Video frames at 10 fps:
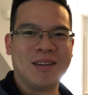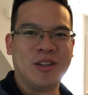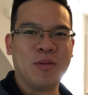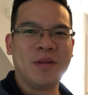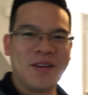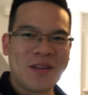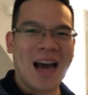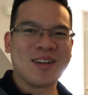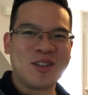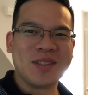Do you believe
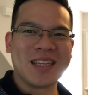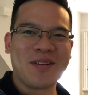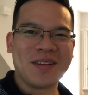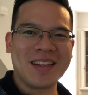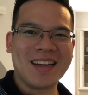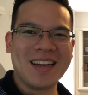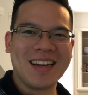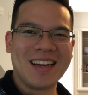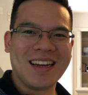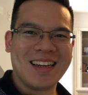attitude is everything?
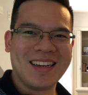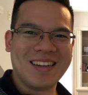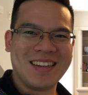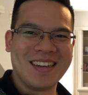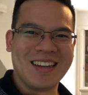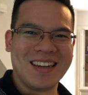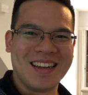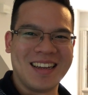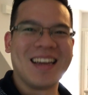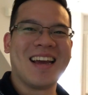Attitude is the
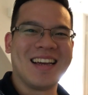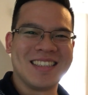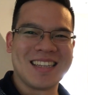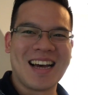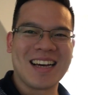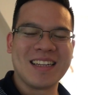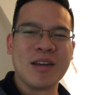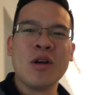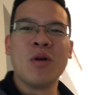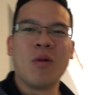key. exactly.
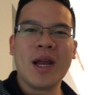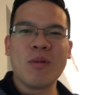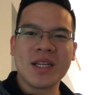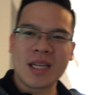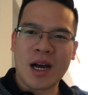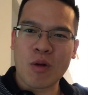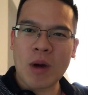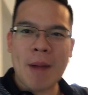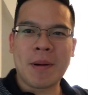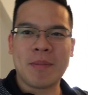Well, anyways, I'm gonna
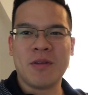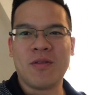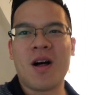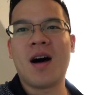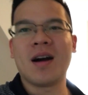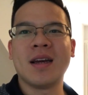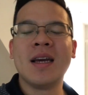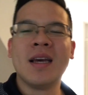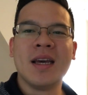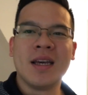wrap up the vlog
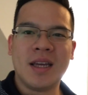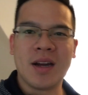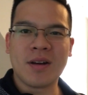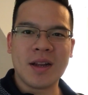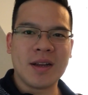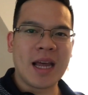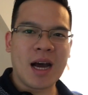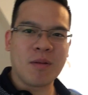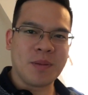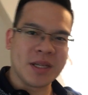here and
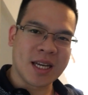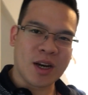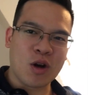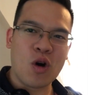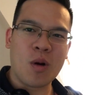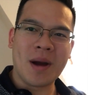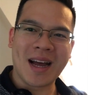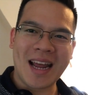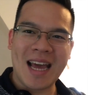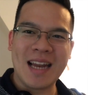now because I gotta go home. I
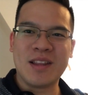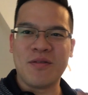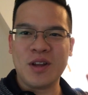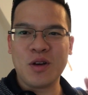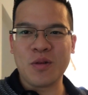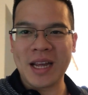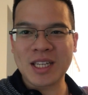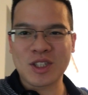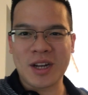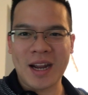gotta edit the video
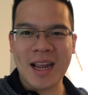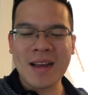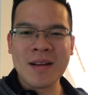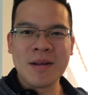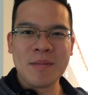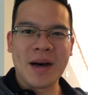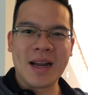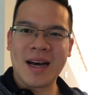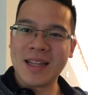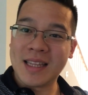yesterday, but
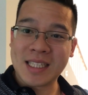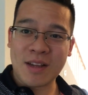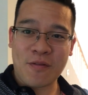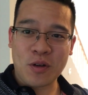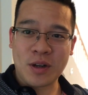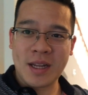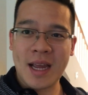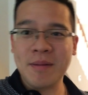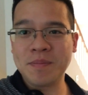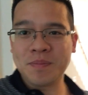uh, that's it for
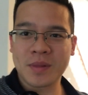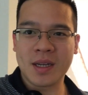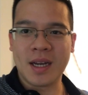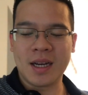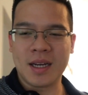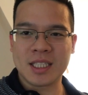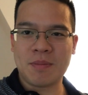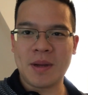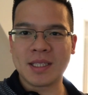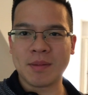today. Gotta
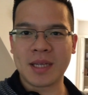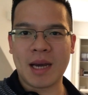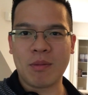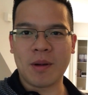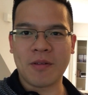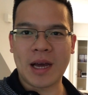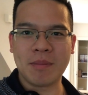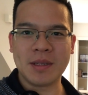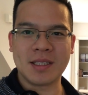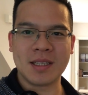spend some time with my
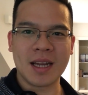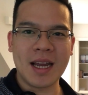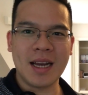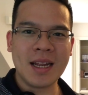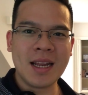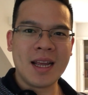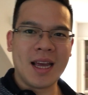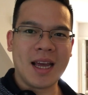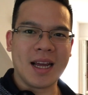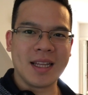family tonight.
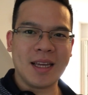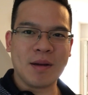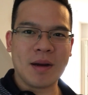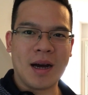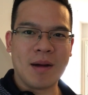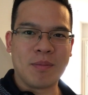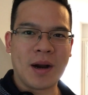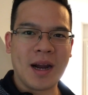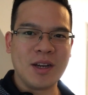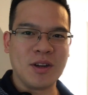And I think, uh,
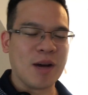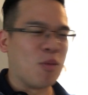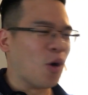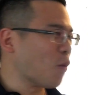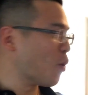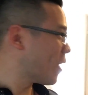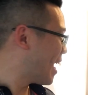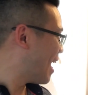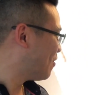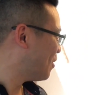Brian, you got more
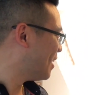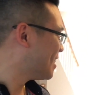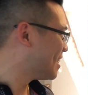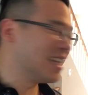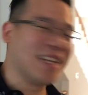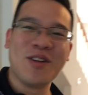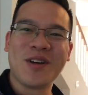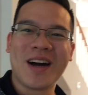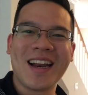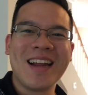work after this. I think you
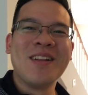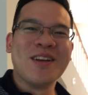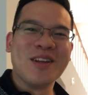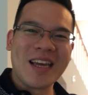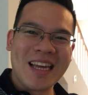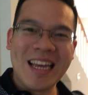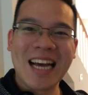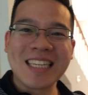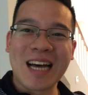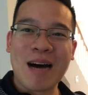got, he
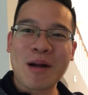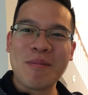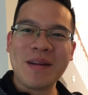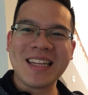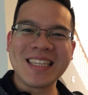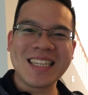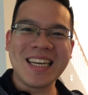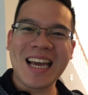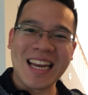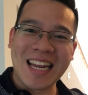has the upcoming
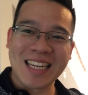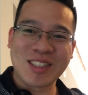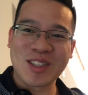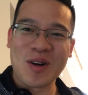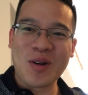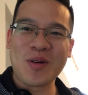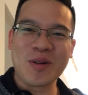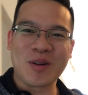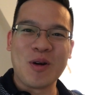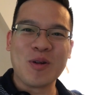listing and he has to
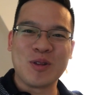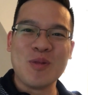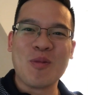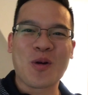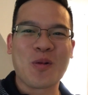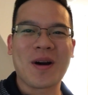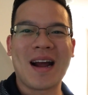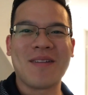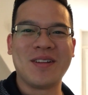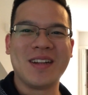go, go do more work
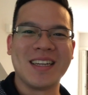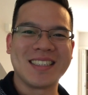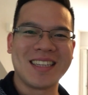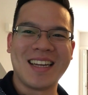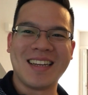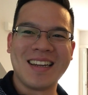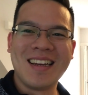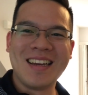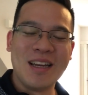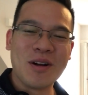after this. And
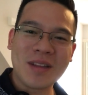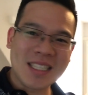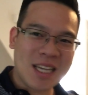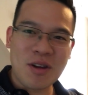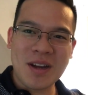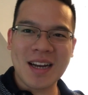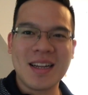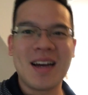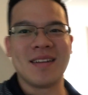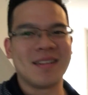you know, that's how you get it
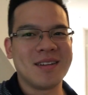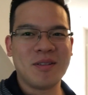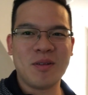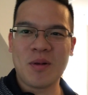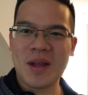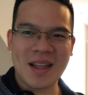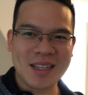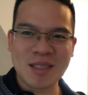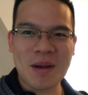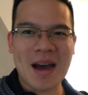done. It
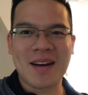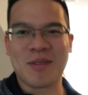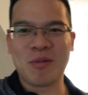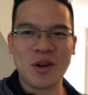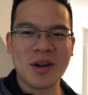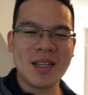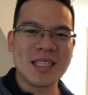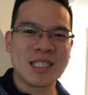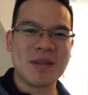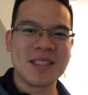doesn't matter. When you're in
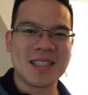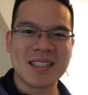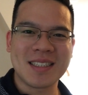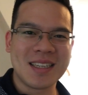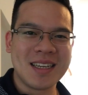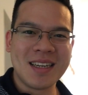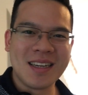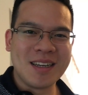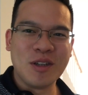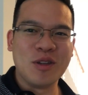this business,
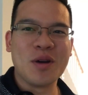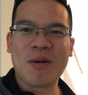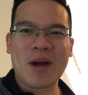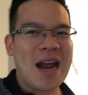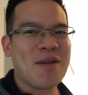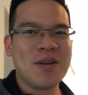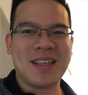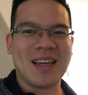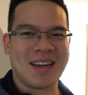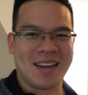you do
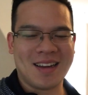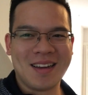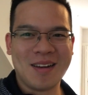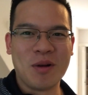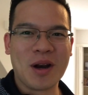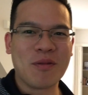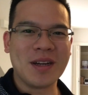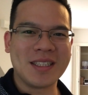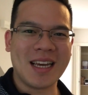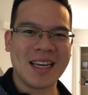everything, whatever
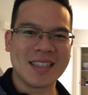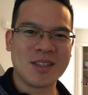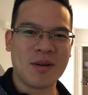it takes.